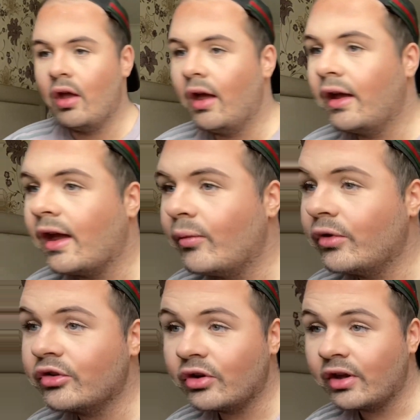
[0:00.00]
Again, we're
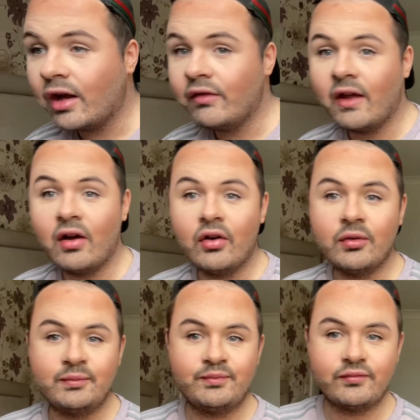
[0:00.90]
just going to carry that on
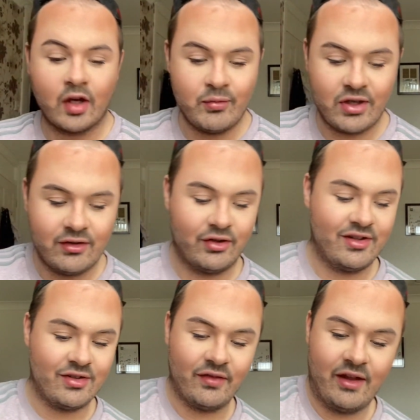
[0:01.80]
and pretend like it's
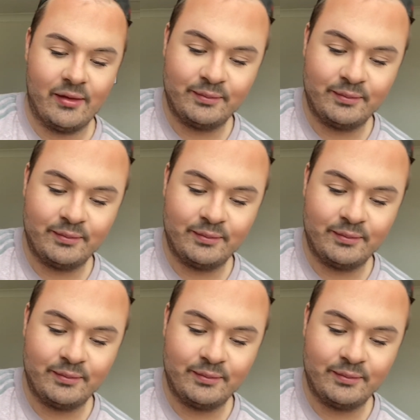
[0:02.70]
not there.